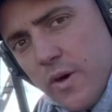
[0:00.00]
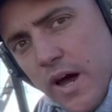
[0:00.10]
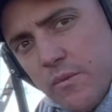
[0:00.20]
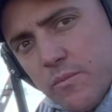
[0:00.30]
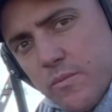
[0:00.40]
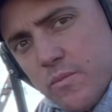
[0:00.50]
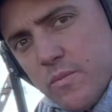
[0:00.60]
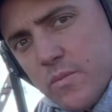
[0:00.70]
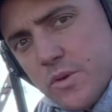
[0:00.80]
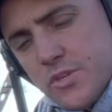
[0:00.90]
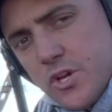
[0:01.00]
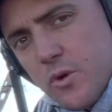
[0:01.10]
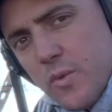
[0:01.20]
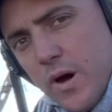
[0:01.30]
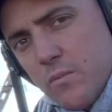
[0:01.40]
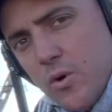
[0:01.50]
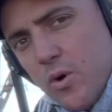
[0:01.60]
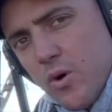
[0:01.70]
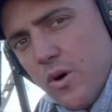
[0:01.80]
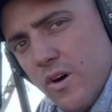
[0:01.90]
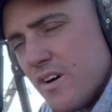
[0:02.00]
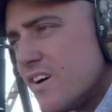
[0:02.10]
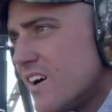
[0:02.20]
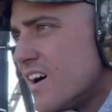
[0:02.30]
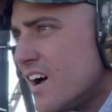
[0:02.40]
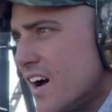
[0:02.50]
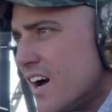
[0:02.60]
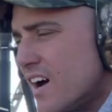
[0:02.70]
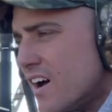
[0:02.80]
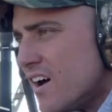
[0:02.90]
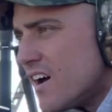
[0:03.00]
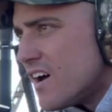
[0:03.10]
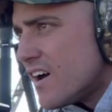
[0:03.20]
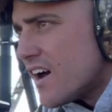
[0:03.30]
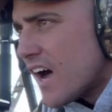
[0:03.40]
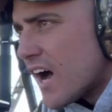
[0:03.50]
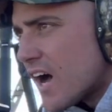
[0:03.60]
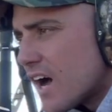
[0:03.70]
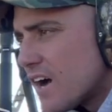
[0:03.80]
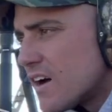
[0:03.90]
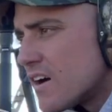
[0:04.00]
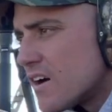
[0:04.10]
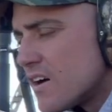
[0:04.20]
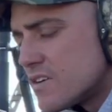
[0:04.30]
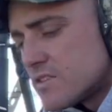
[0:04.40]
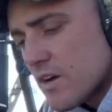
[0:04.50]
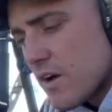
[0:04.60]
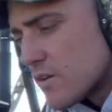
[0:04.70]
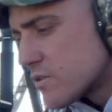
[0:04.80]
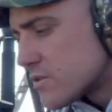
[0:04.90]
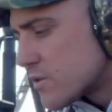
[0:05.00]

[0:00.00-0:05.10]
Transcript: We'll shoot one more. Zero looks good.